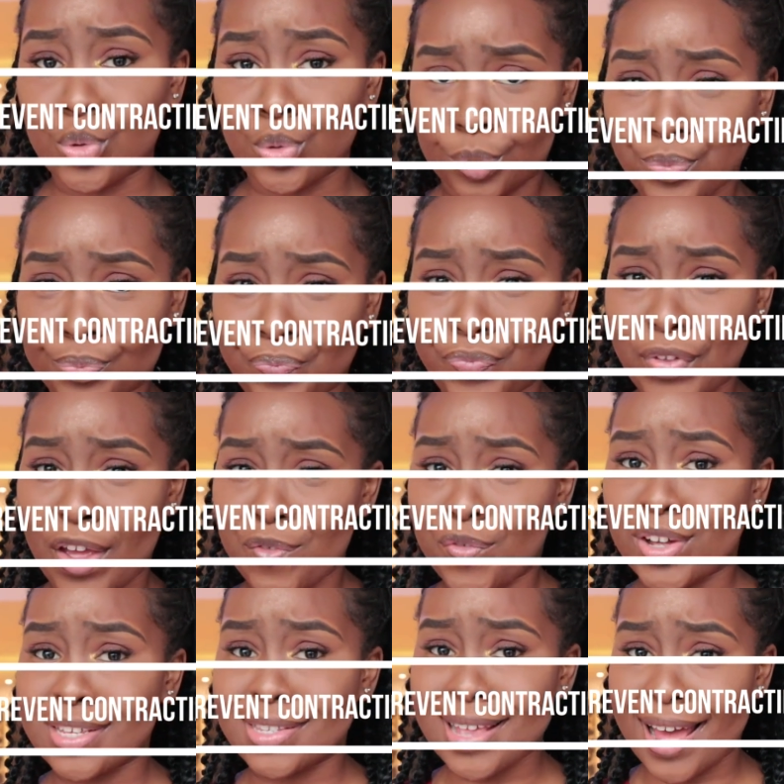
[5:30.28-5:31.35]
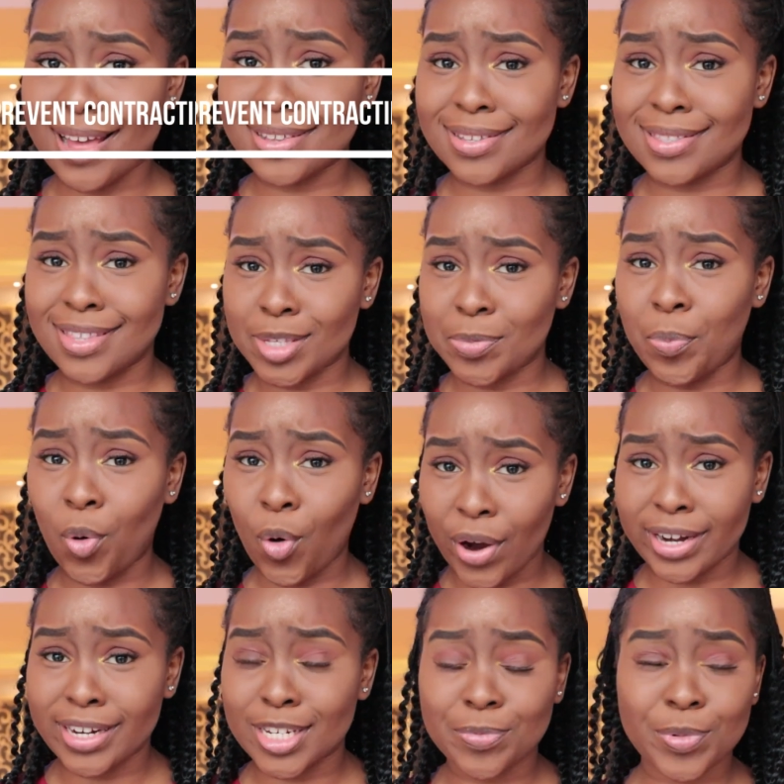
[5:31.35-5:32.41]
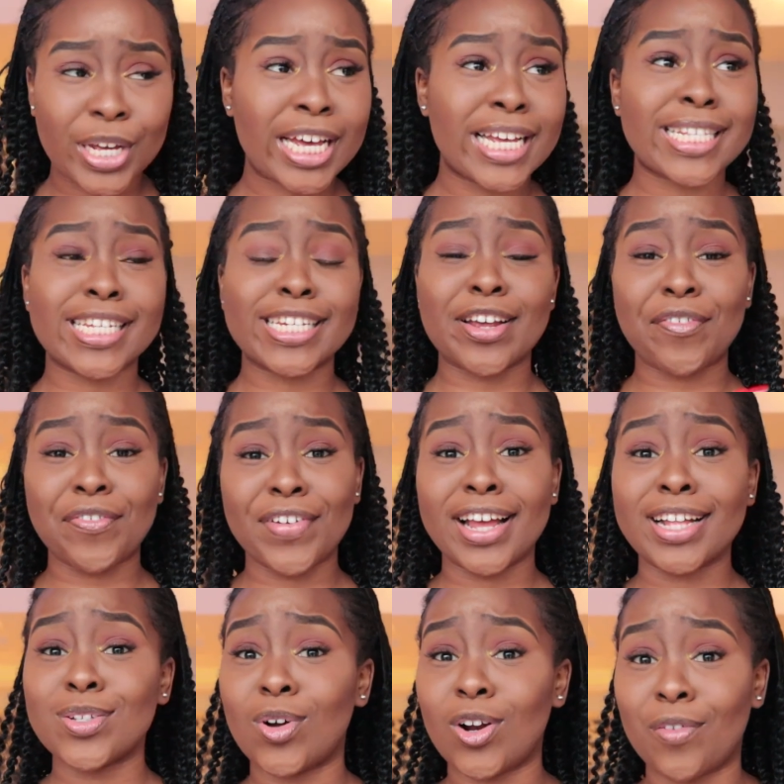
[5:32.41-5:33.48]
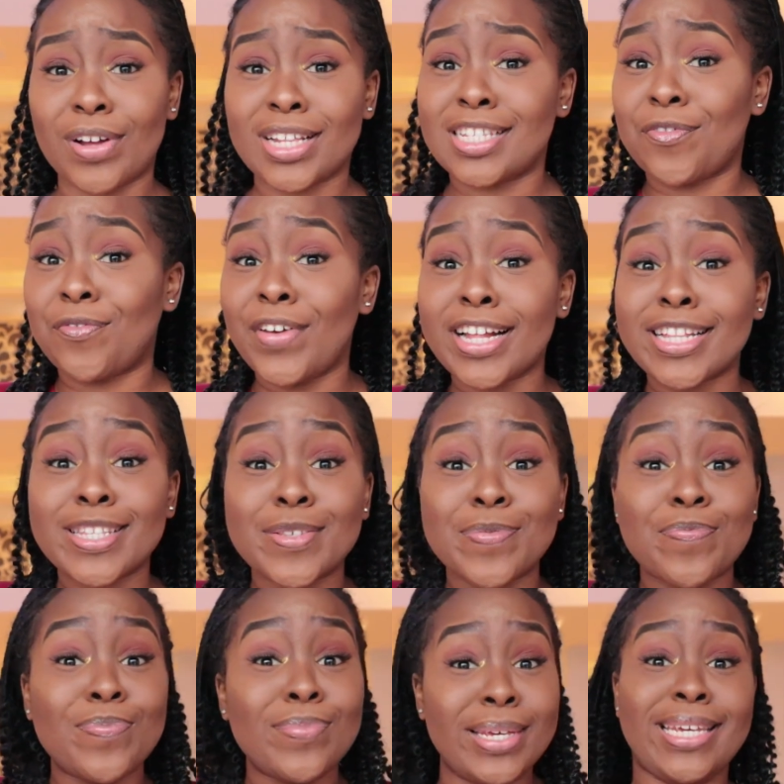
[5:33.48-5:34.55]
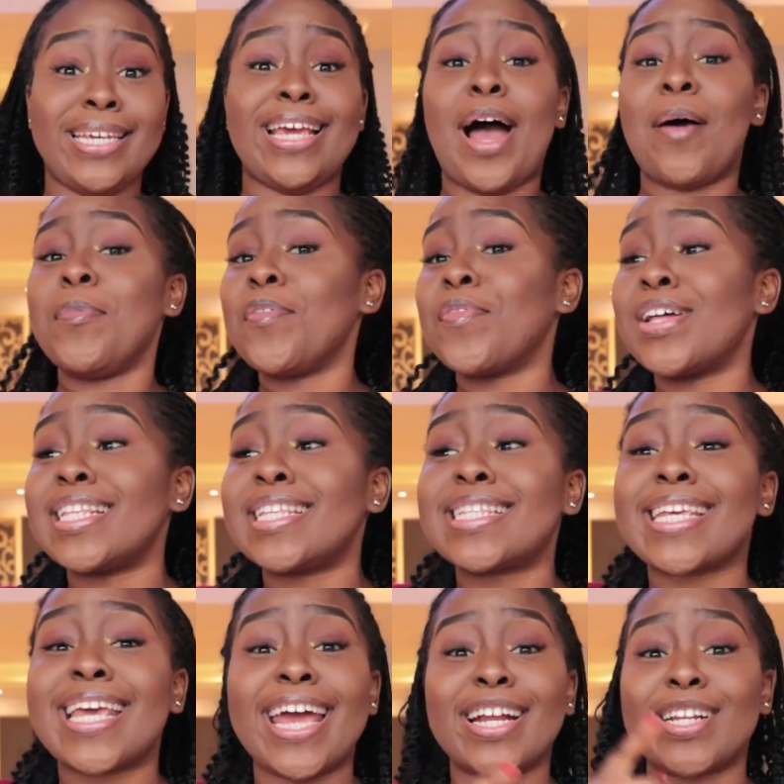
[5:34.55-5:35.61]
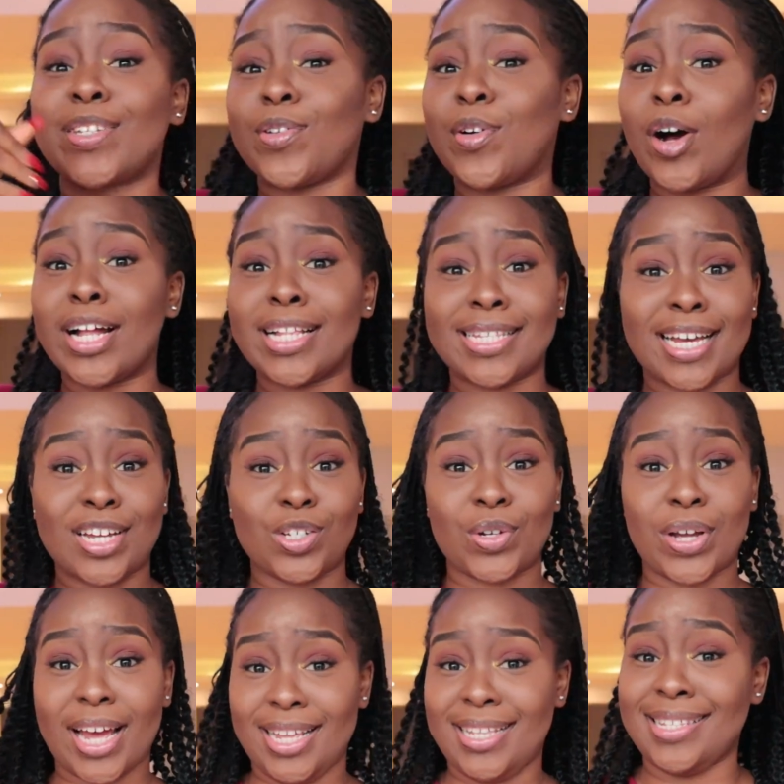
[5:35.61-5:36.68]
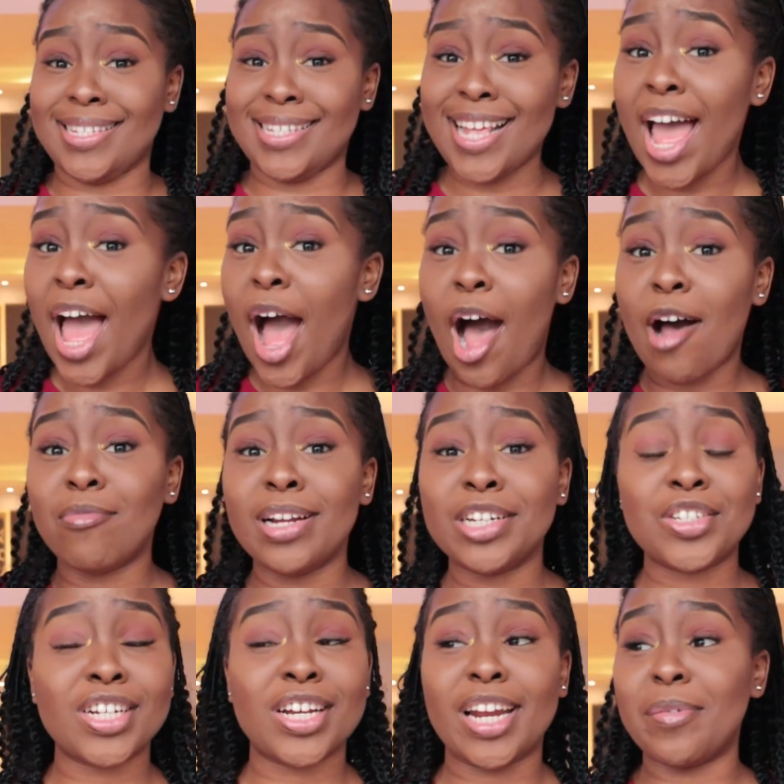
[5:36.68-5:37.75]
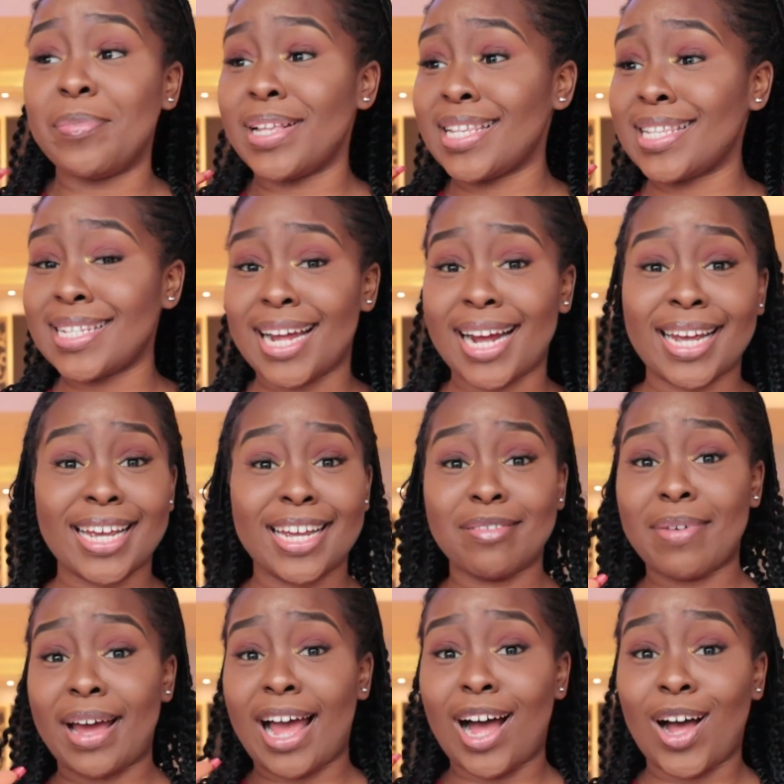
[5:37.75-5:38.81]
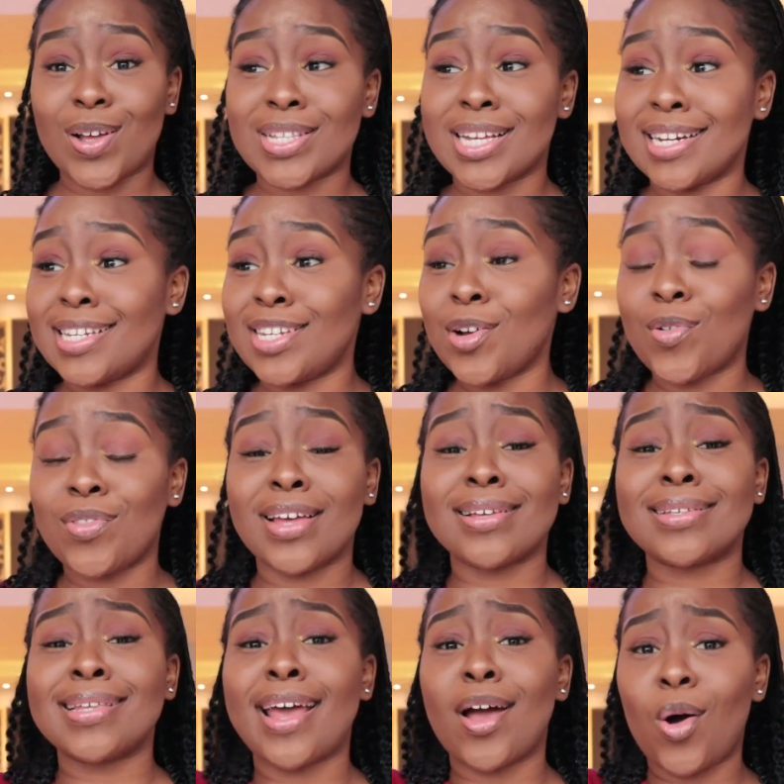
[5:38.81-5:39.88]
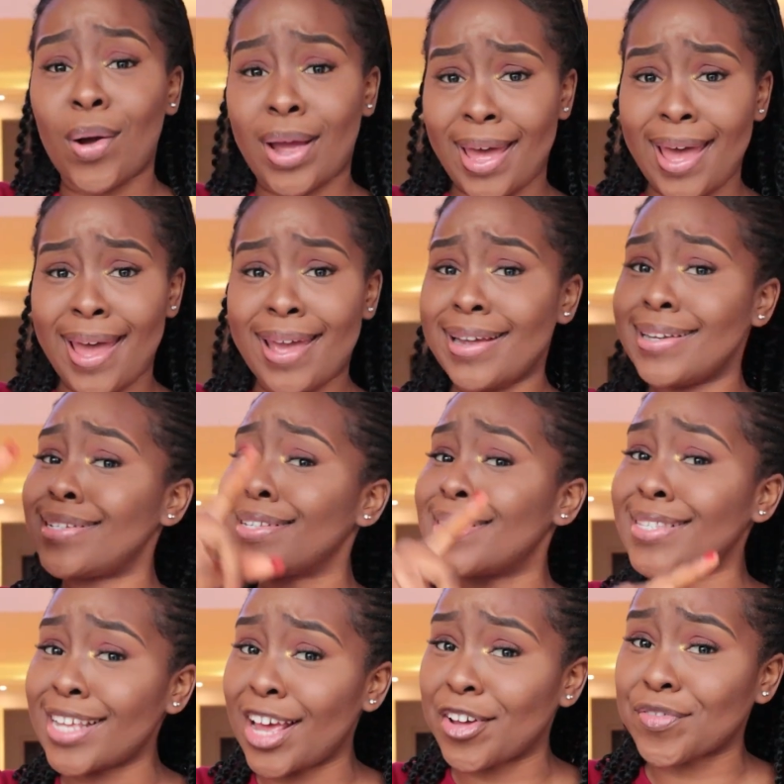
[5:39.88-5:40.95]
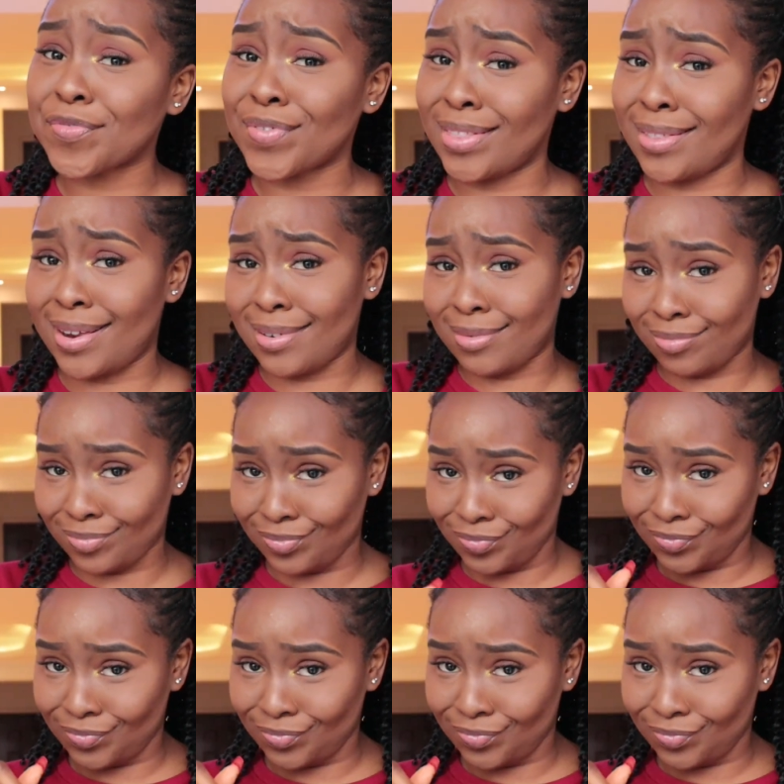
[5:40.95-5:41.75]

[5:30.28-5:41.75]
to emphasize this point because it affects all of us. It affects me. I'm even scared to go outside, you guys. I'm literally gonna be stuck in my house until they say, okay, it is safe, and then